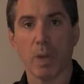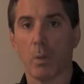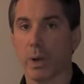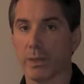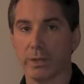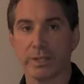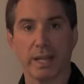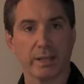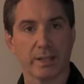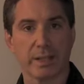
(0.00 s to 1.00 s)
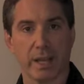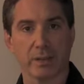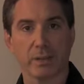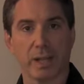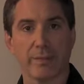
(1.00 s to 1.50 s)
whether it's at the
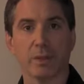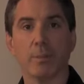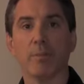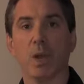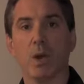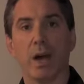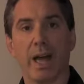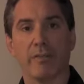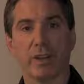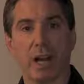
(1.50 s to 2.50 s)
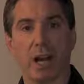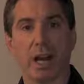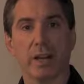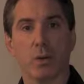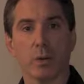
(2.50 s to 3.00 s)
sales level,
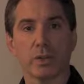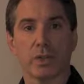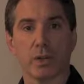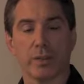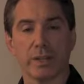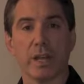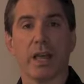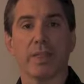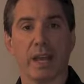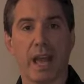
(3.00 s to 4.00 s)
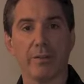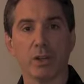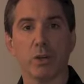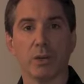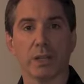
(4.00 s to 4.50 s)
F&I, or service, that have
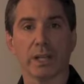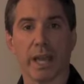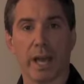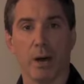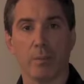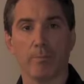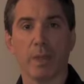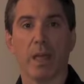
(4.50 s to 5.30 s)
a Google account,